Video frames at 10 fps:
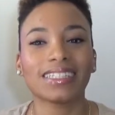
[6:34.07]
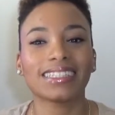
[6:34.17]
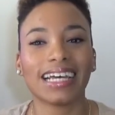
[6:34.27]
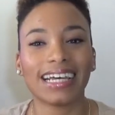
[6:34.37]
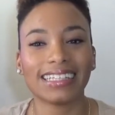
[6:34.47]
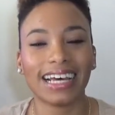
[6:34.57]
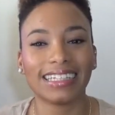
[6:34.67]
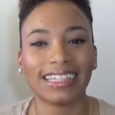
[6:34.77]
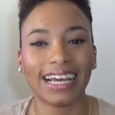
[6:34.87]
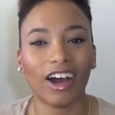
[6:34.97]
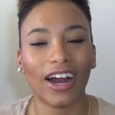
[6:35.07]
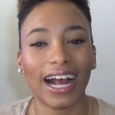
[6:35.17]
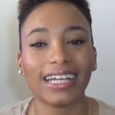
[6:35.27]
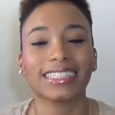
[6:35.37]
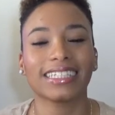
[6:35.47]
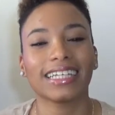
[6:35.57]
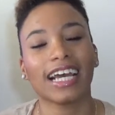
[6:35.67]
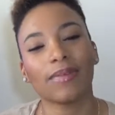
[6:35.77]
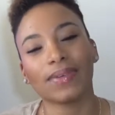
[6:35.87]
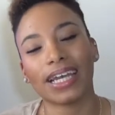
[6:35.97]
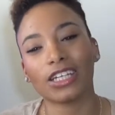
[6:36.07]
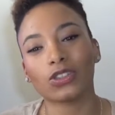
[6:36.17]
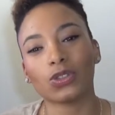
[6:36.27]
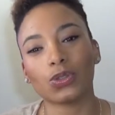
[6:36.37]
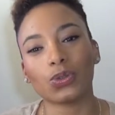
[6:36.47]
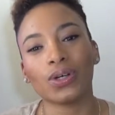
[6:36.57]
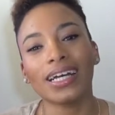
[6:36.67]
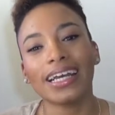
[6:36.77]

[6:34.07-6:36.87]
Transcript: saying that they are asking the NBA to